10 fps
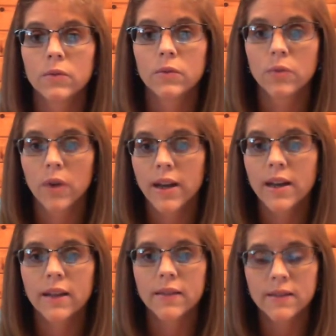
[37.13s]
right
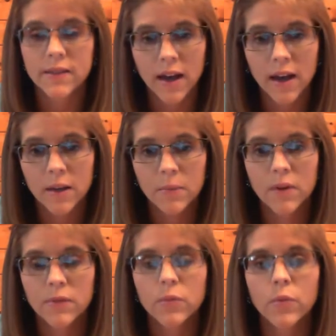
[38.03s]
at the time
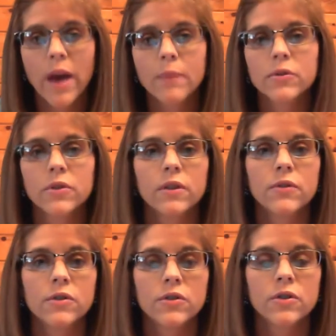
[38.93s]
of the rapture of
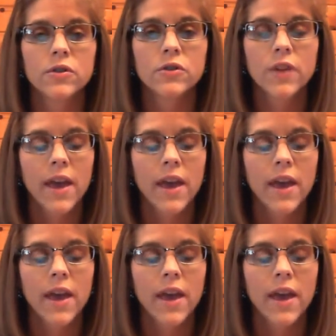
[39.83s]
the church.